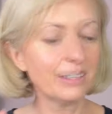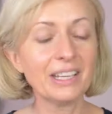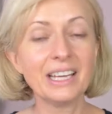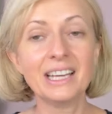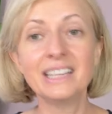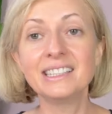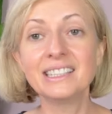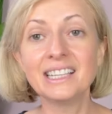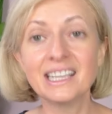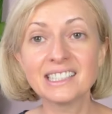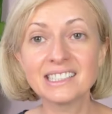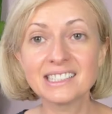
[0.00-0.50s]

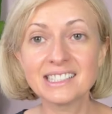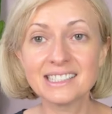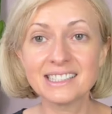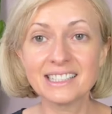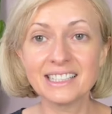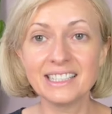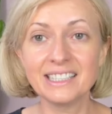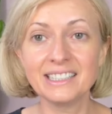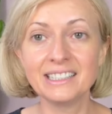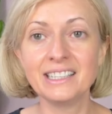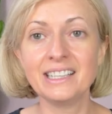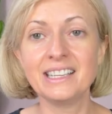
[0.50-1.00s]
Okay, next
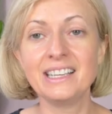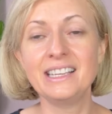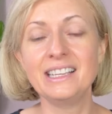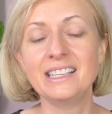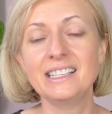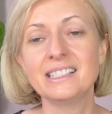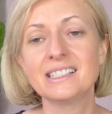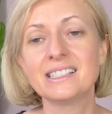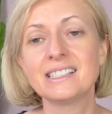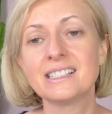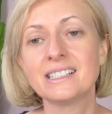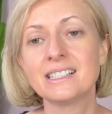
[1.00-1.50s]
thing
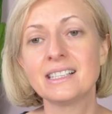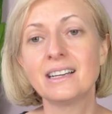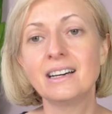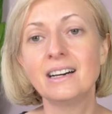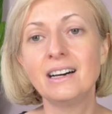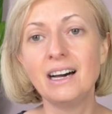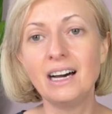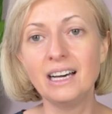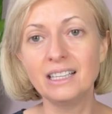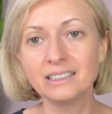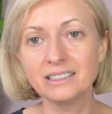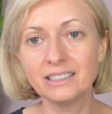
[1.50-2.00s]
is
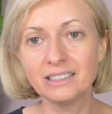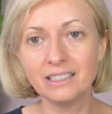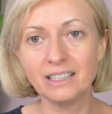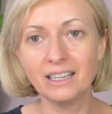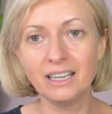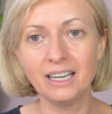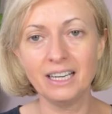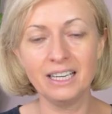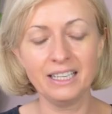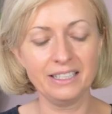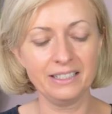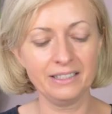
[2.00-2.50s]
under
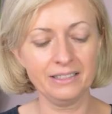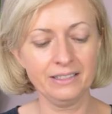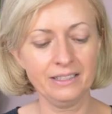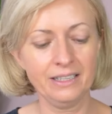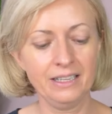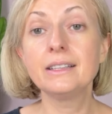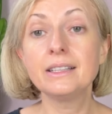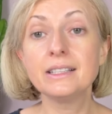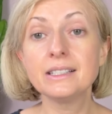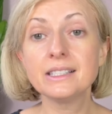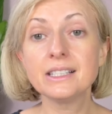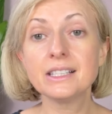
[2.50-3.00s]
eye.
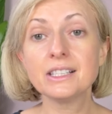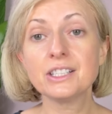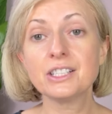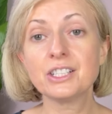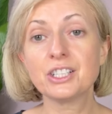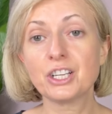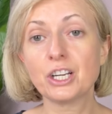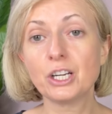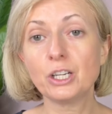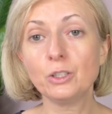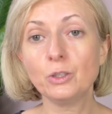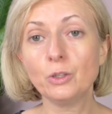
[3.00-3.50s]
This
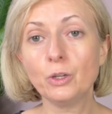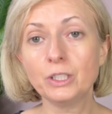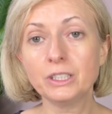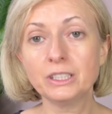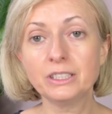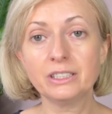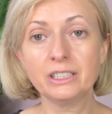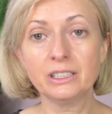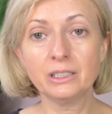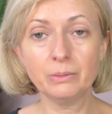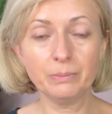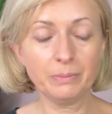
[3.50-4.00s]
is
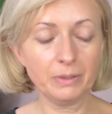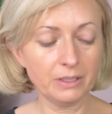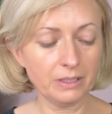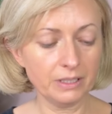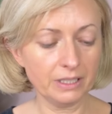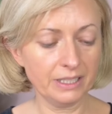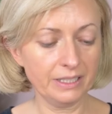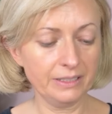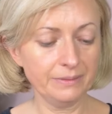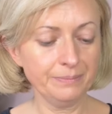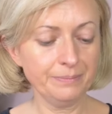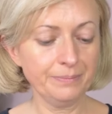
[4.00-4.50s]
Charlotte
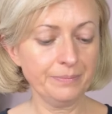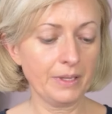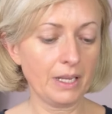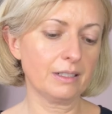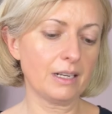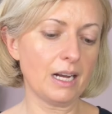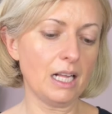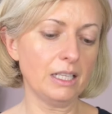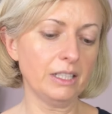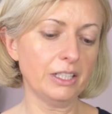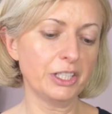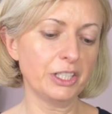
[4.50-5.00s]
Tilbury
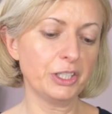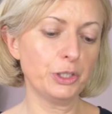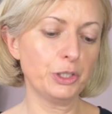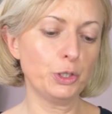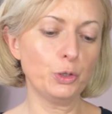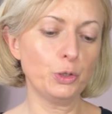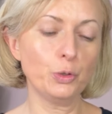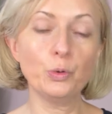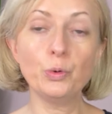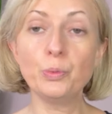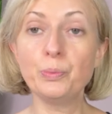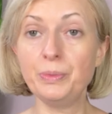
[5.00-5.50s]
color
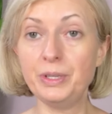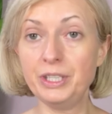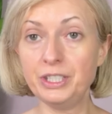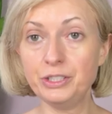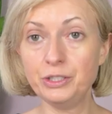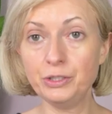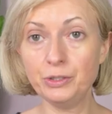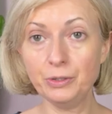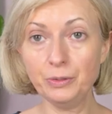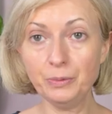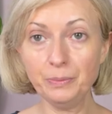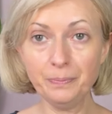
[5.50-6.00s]
2
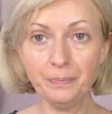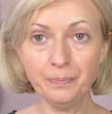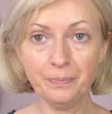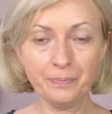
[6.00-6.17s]
medium.